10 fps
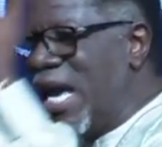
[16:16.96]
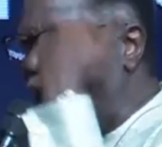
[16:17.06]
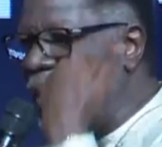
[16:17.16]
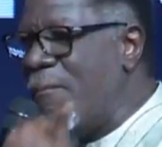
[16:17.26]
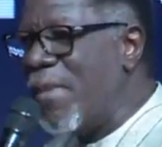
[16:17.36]

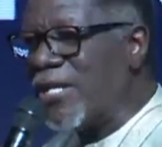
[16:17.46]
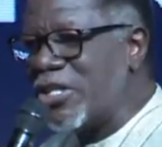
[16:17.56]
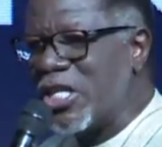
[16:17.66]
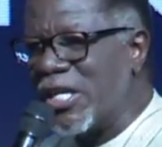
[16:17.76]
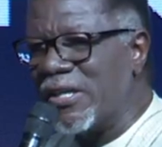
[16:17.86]
and
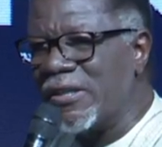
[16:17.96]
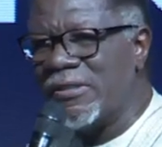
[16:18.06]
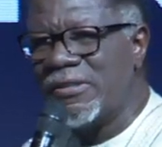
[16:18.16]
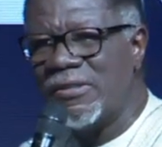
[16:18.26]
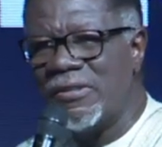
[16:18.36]
marching.
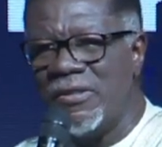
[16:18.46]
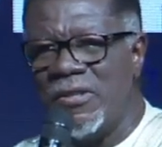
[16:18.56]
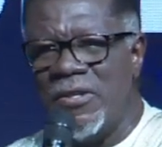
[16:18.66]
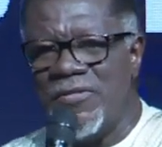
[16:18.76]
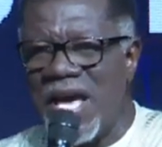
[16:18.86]

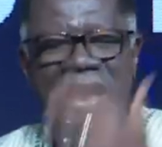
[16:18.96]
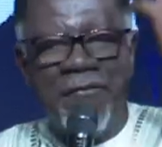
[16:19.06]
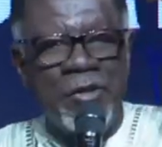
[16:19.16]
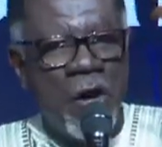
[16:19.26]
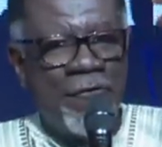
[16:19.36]
They
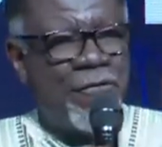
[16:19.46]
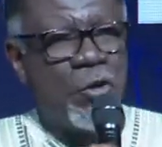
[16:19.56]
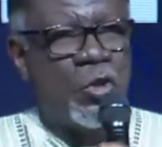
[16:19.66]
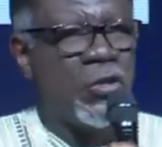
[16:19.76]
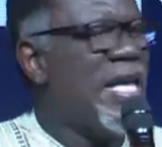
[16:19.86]
have no
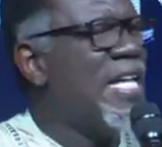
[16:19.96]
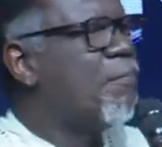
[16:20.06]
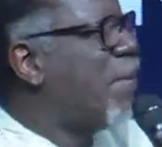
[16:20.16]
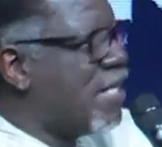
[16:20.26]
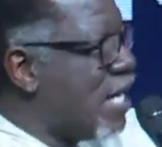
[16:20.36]
food to
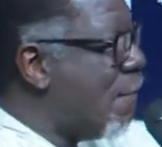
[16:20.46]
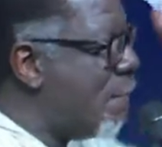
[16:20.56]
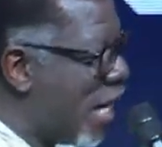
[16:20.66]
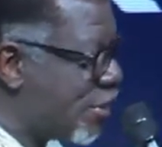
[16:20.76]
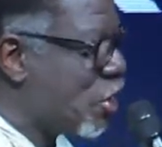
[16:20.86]
eat, but they are
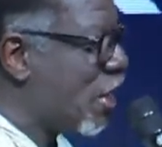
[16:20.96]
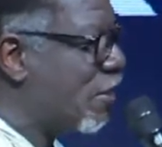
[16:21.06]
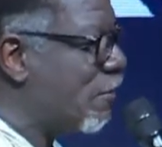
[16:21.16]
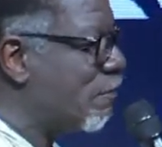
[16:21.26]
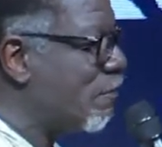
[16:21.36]
marching.
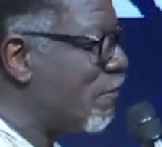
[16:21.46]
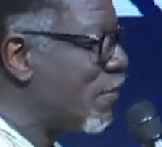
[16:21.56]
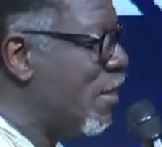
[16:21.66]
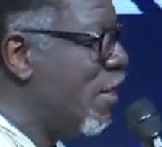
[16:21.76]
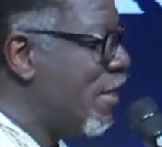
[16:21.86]

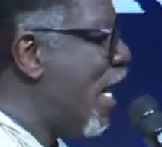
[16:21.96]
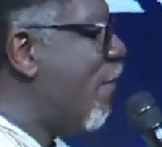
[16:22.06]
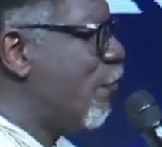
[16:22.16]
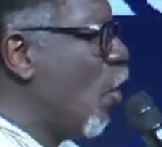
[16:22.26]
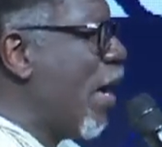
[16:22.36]
They
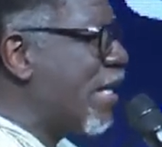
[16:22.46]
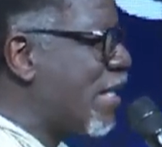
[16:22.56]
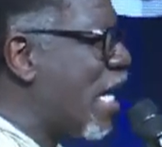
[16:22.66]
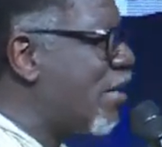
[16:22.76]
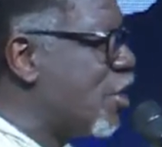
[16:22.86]
have no
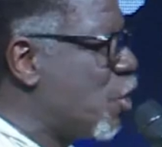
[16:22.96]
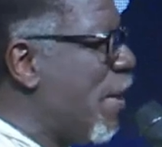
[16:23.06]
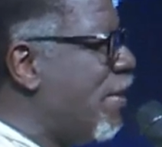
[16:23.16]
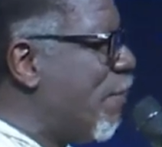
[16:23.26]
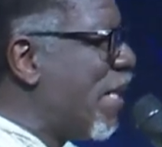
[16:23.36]

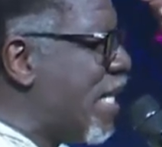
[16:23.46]
encouragement, but they